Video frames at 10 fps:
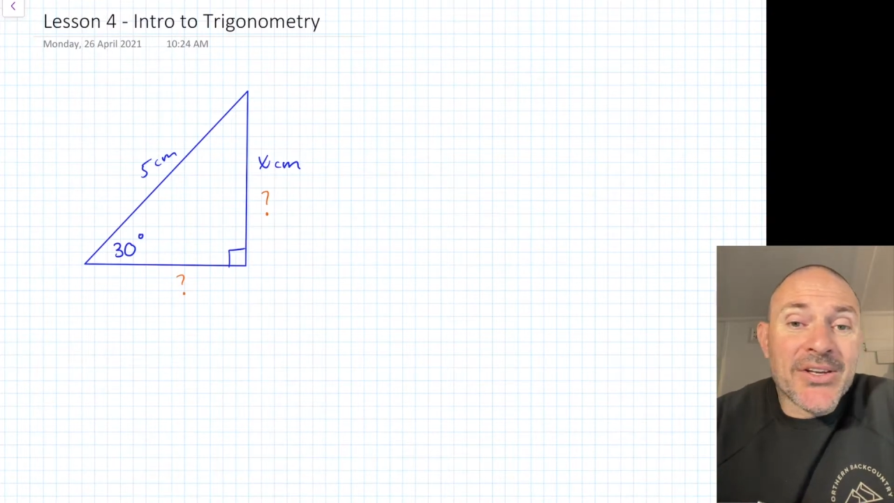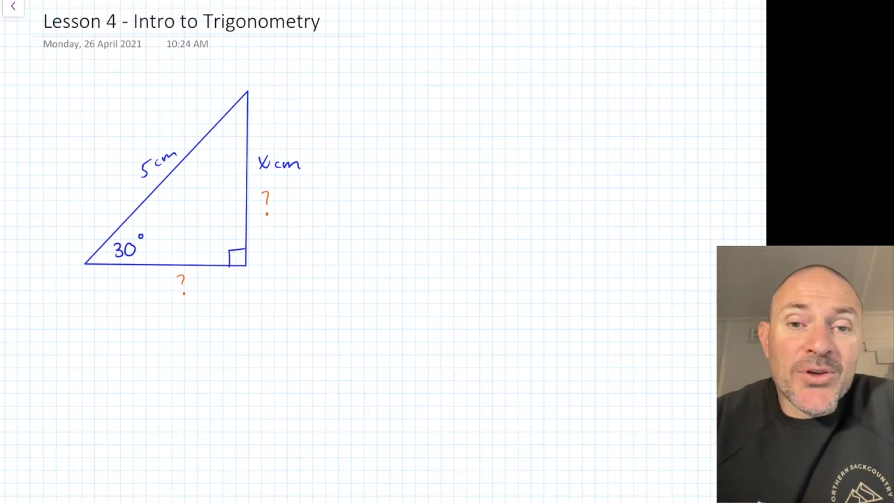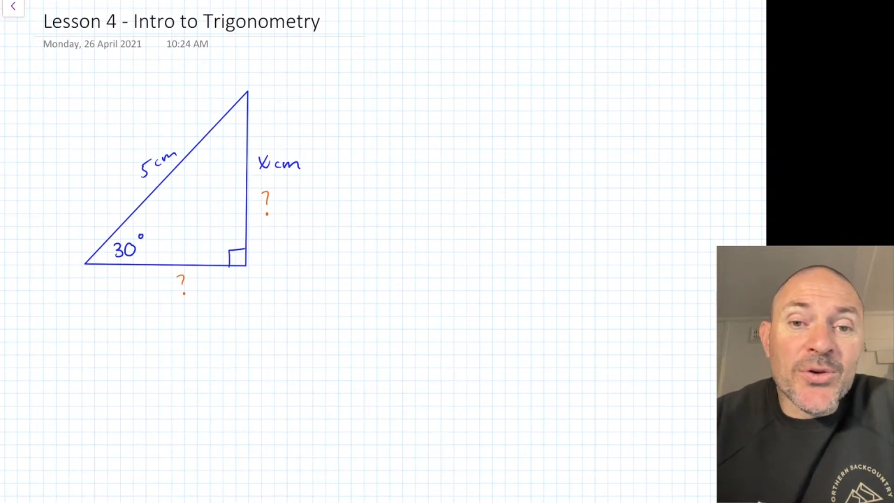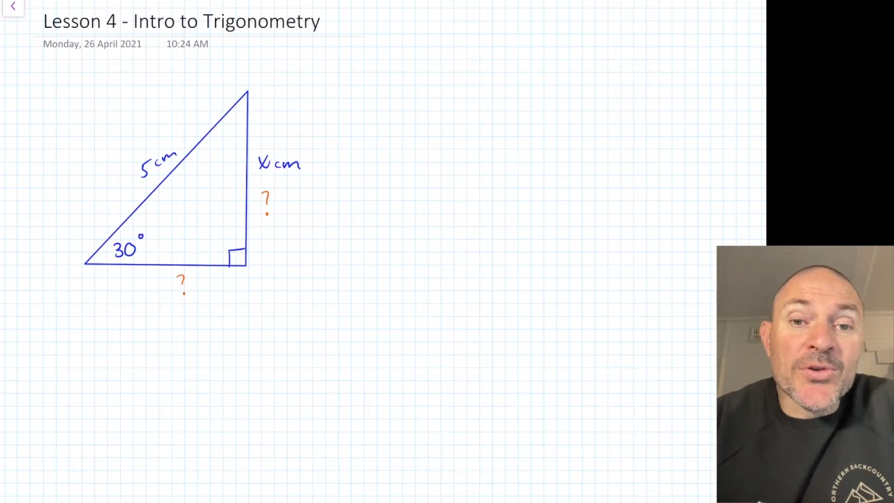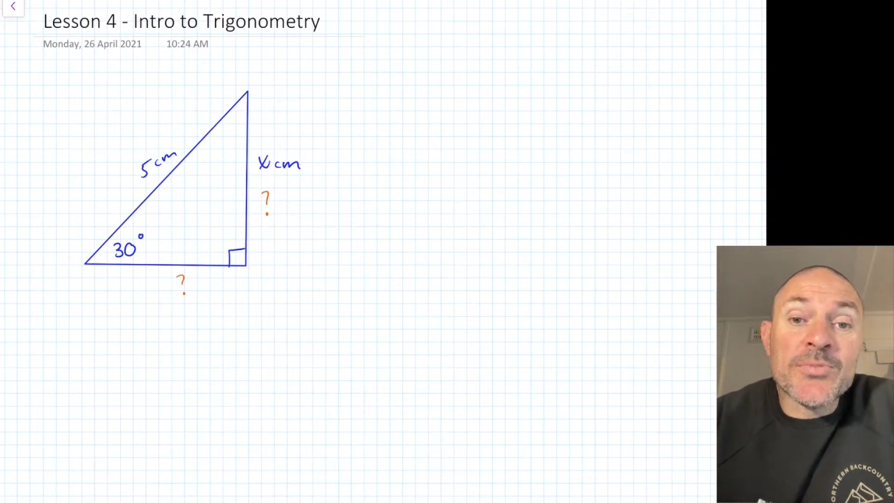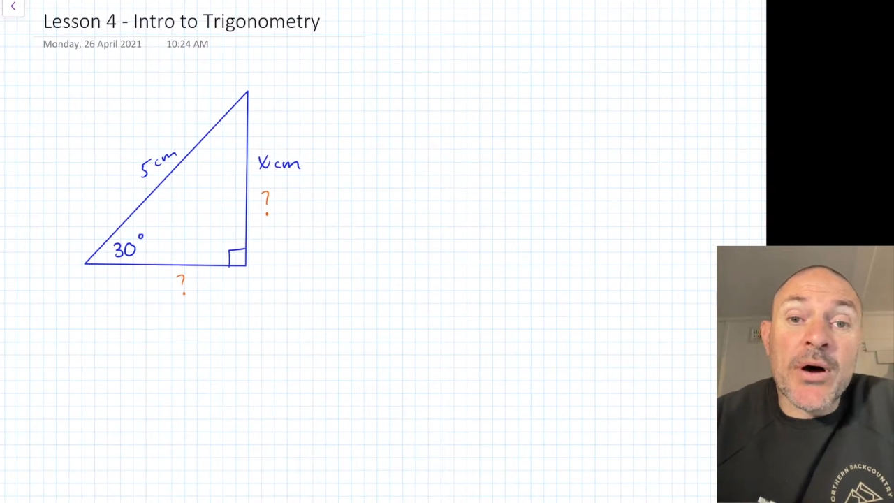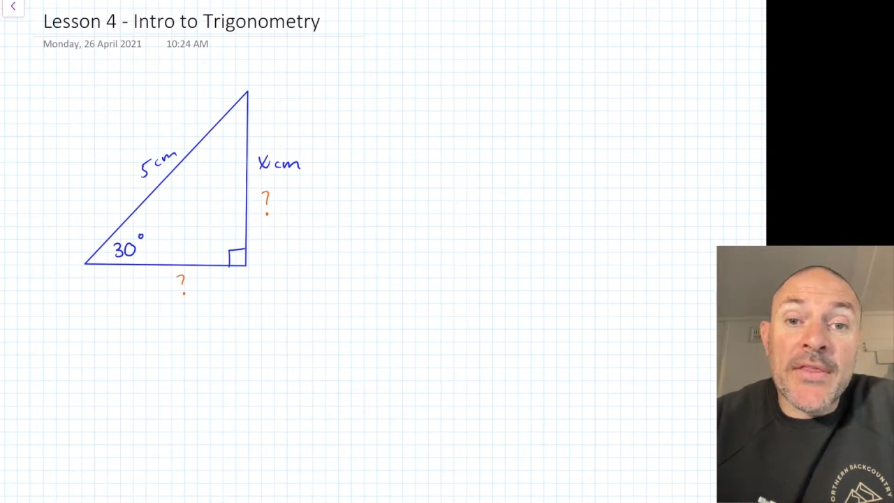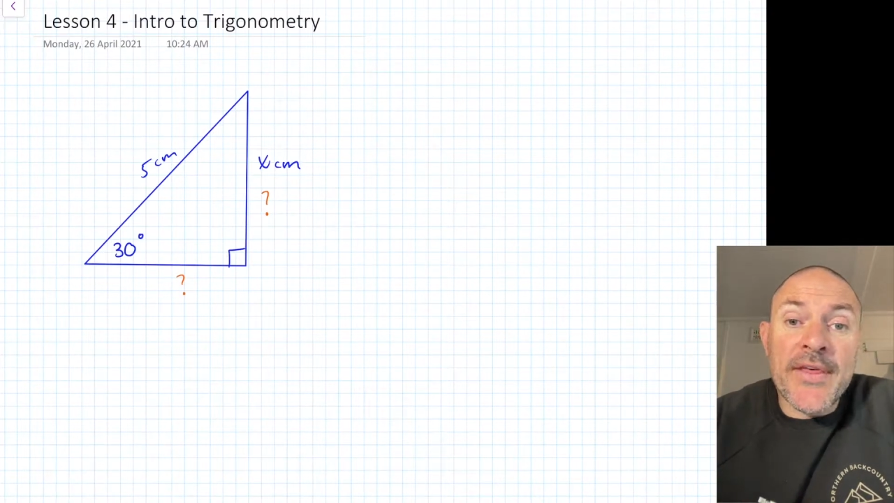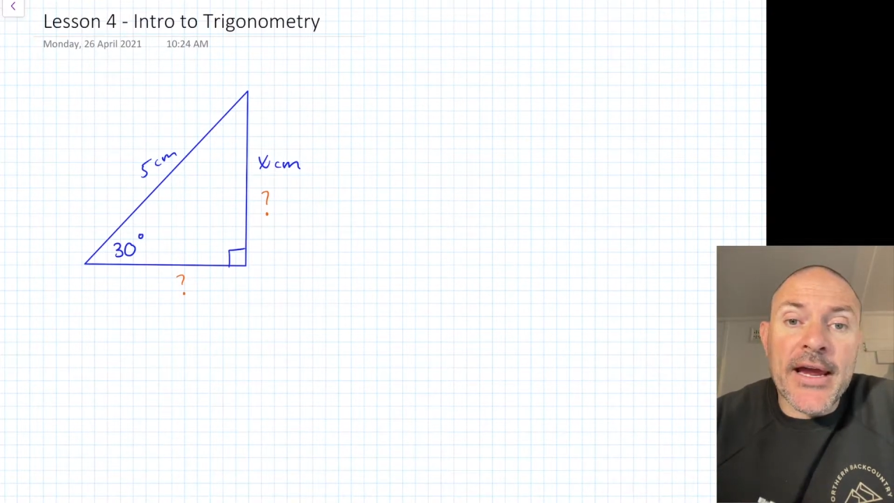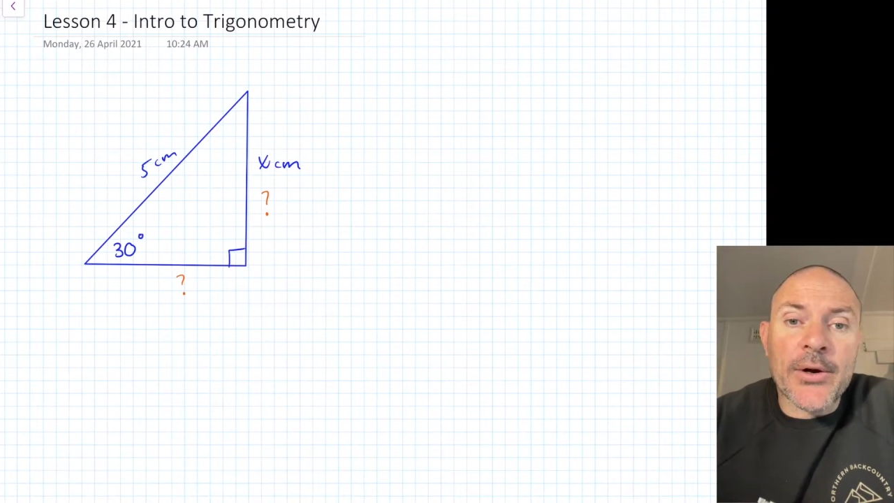use
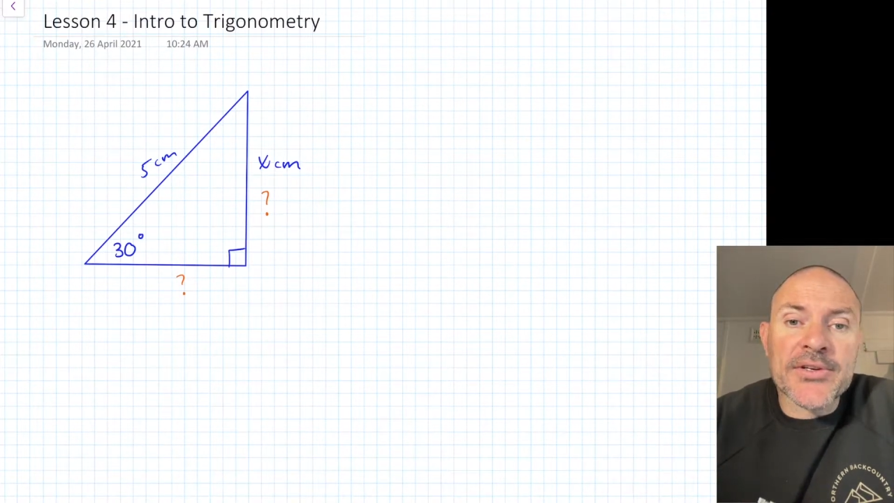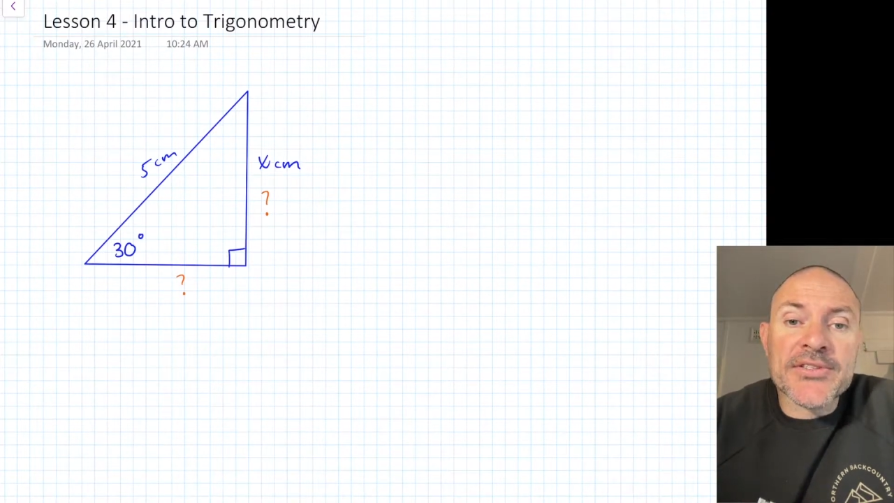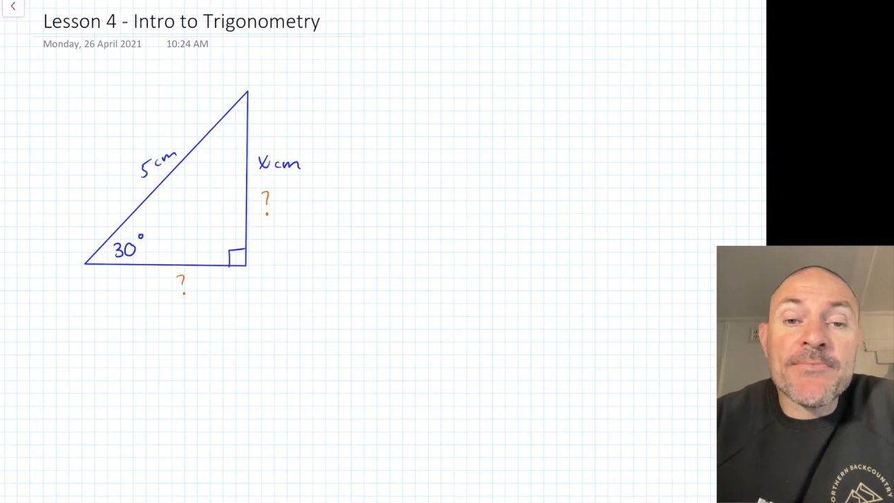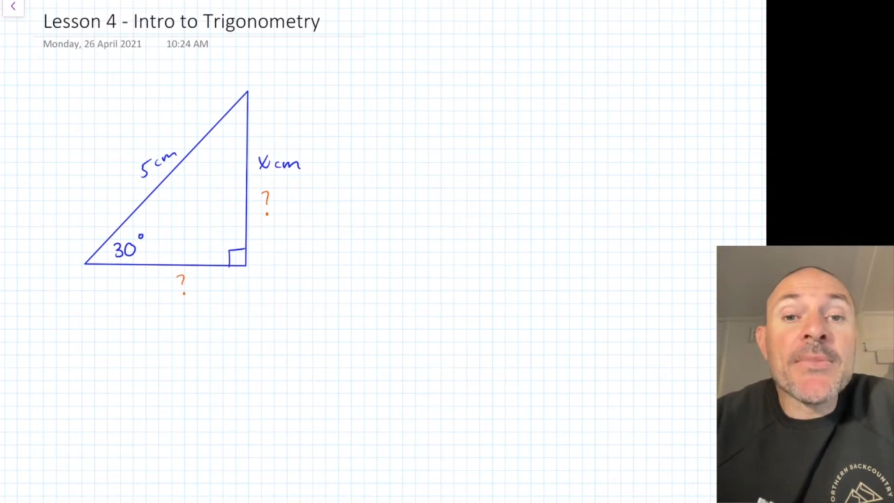Pythagoras.